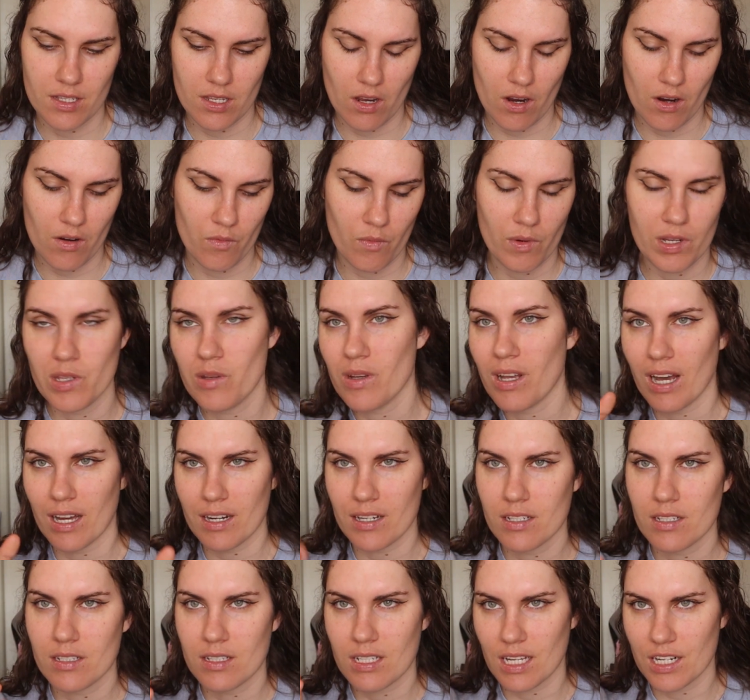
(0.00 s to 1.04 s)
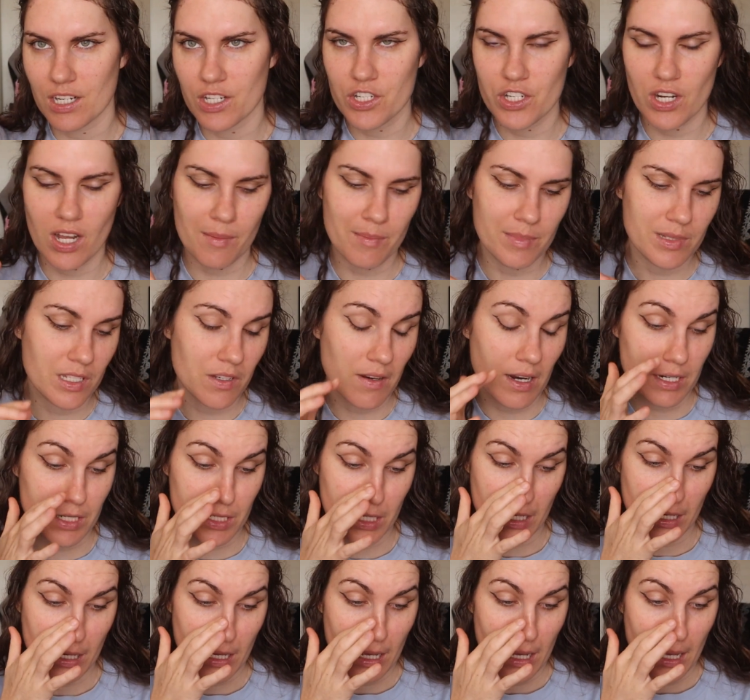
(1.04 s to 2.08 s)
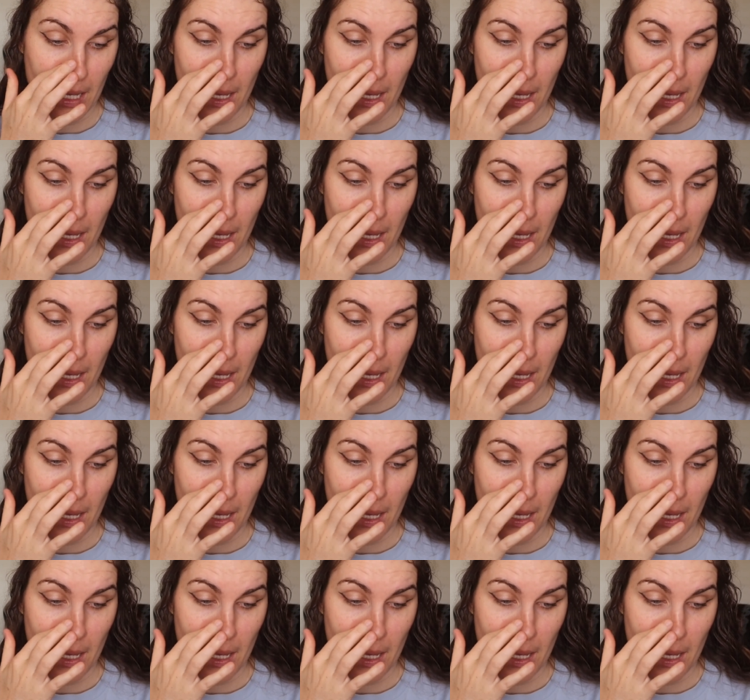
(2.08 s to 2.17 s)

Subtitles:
so where you cut it it's kind of sharp and scratchy.